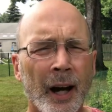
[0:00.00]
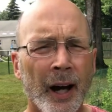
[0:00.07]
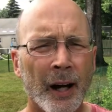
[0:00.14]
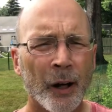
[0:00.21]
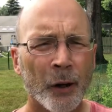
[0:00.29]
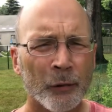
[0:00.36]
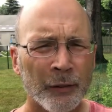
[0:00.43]

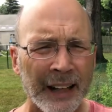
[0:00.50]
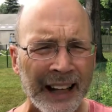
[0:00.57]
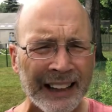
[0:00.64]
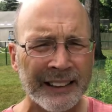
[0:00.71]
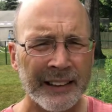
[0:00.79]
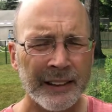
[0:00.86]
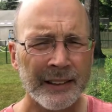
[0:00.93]
our
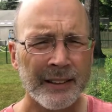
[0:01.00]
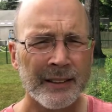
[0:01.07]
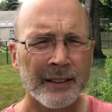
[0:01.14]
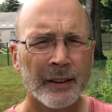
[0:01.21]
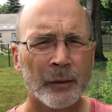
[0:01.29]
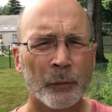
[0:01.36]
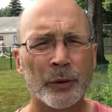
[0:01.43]
arachnids,
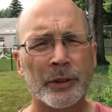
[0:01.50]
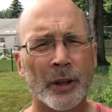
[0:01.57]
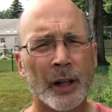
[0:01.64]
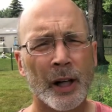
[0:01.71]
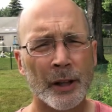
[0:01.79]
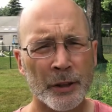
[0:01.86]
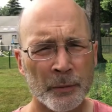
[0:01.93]
which
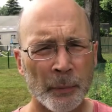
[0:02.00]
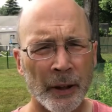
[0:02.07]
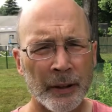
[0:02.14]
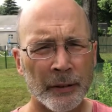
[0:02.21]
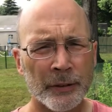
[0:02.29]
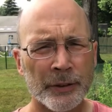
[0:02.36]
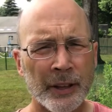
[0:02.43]
are our
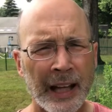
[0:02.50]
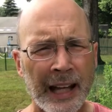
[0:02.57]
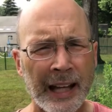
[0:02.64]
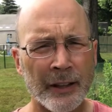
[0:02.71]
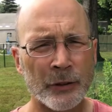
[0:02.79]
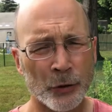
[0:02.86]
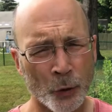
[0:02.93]
spiders
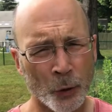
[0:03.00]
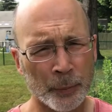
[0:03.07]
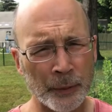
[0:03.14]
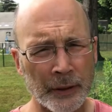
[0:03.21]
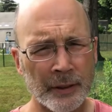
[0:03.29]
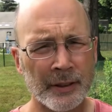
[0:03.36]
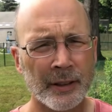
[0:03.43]
and
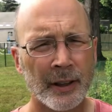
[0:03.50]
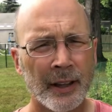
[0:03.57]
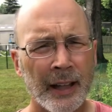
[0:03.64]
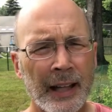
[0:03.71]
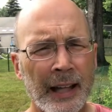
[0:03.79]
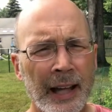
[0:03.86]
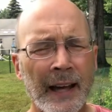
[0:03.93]
scorpions,
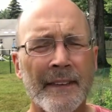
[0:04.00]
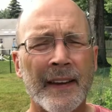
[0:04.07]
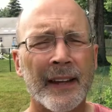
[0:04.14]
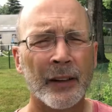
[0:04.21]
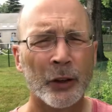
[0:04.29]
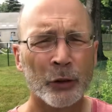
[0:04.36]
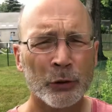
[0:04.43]
and
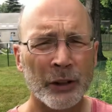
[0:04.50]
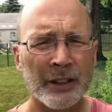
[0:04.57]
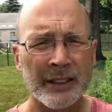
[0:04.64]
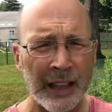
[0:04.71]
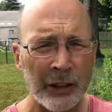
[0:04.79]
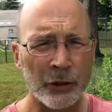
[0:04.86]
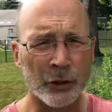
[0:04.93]
then the
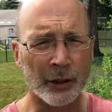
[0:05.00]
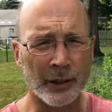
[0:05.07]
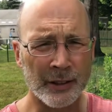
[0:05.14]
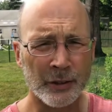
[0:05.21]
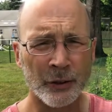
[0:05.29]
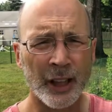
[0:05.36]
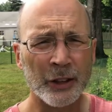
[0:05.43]

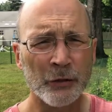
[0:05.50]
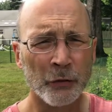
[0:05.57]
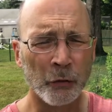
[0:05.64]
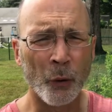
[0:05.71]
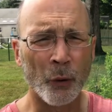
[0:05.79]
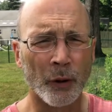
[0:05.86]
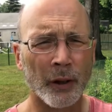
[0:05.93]
crustaceans. So that's
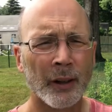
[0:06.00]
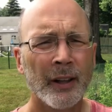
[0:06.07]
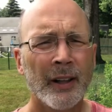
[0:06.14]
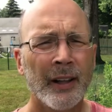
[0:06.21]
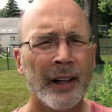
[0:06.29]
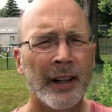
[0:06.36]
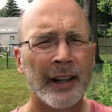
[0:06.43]
four.
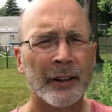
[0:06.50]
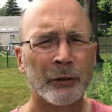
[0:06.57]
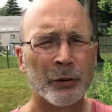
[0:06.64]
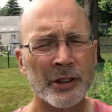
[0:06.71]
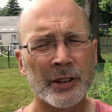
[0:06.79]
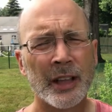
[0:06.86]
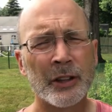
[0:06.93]
And
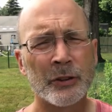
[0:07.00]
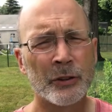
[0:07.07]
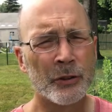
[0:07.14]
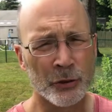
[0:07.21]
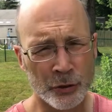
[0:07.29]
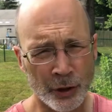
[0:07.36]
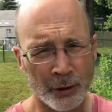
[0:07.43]

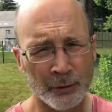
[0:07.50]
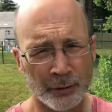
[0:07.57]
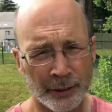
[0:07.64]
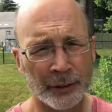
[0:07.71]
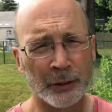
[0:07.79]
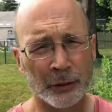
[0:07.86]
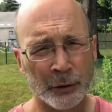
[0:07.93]
crustaceans
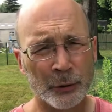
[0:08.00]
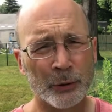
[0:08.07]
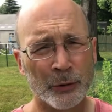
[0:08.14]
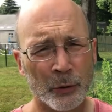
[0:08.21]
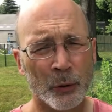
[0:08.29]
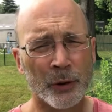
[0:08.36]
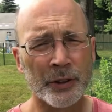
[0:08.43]
generally include,
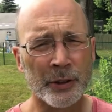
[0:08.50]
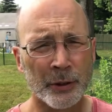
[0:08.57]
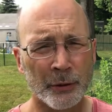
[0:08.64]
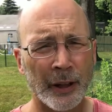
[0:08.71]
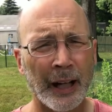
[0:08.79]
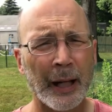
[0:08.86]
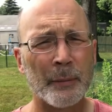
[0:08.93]
of course,
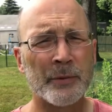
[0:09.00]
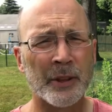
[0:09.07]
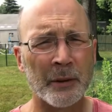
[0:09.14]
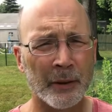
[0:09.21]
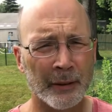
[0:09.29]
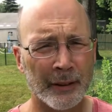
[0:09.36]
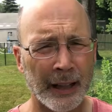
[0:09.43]
crabs
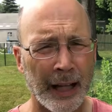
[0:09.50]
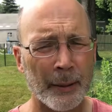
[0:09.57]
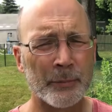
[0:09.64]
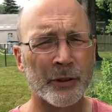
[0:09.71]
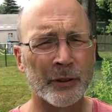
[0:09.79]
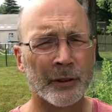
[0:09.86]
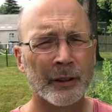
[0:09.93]
and
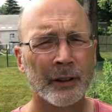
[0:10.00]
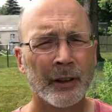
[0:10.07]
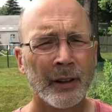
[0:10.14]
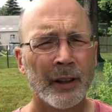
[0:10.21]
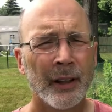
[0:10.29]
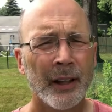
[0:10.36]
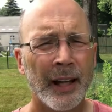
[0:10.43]
lobster.
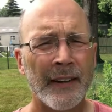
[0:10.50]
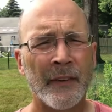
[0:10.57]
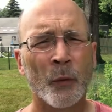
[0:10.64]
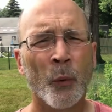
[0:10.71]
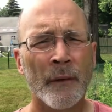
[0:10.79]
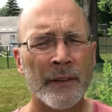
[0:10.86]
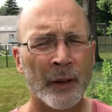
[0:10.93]
And the
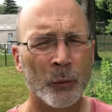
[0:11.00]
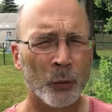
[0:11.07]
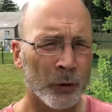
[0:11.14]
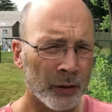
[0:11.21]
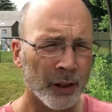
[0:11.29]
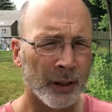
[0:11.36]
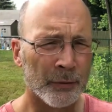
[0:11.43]
one that
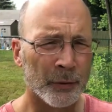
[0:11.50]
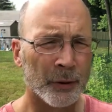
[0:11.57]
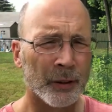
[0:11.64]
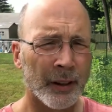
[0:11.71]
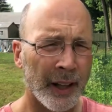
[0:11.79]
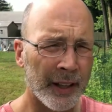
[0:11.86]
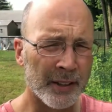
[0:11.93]
we'll
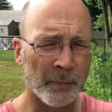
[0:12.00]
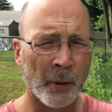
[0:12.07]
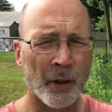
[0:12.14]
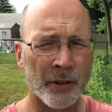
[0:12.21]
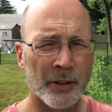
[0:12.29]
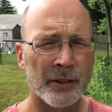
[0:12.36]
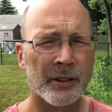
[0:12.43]
cover as
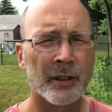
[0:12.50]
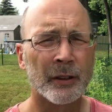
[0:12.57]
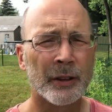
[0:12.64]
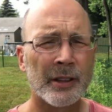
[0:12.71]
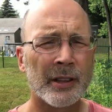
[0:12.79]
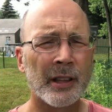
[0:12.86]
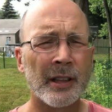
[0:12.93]
part of the
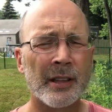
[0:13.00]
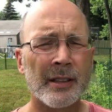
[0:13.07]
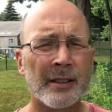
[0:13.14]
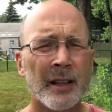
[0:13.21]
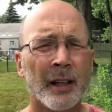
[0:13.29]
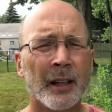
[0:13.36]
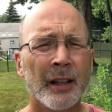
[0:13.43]
series
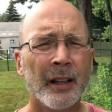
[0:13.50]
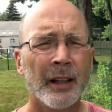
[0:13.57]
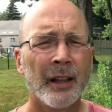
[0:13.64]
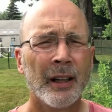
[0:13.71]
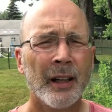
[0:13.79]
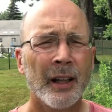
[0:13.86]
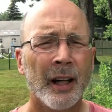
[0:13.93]
is the
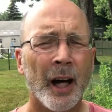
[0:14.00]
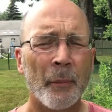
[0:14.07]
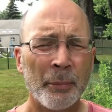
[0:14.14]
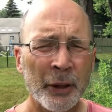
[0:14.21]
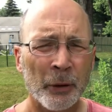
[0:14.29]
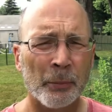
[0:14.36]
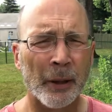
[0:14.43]

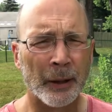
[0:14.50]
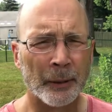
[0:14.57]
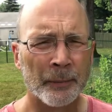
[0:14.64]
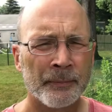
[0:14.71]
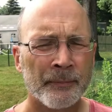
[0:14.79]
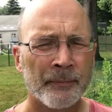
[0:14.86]
uphill bug.